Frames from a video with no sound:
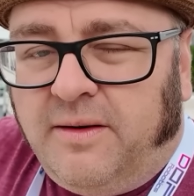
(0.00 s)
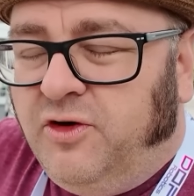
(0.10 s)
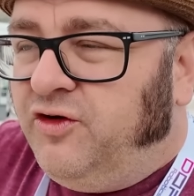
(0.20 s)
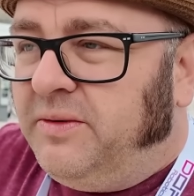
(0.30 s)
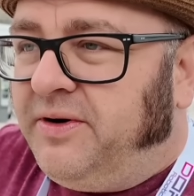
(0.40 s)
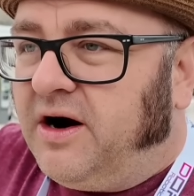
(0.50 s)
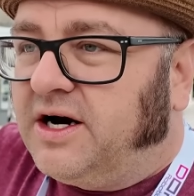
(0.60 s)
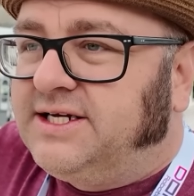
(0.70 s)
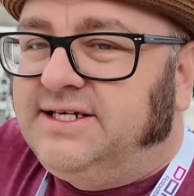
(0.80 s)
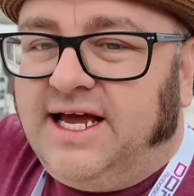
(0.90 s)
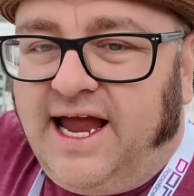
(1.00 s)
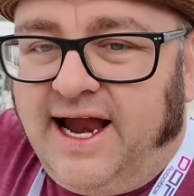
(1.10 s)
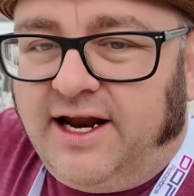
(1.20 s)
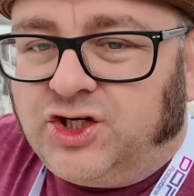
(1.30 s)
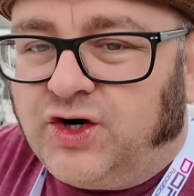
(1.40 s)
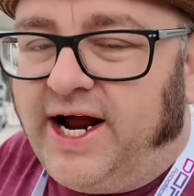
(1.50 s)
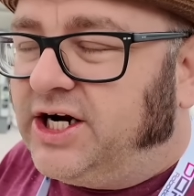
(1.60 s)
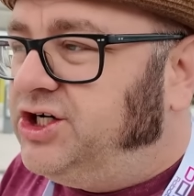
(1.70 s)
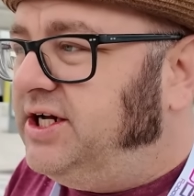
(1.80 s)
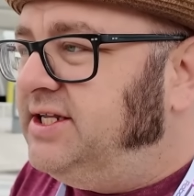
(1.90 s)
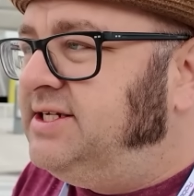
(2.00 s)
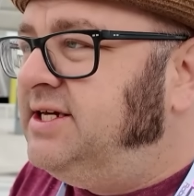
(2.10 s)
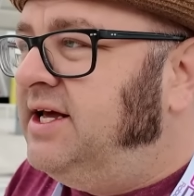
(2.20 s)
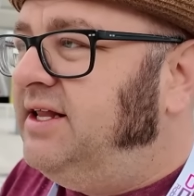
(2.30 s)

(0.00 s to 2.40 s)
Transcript: amusement parks and attractions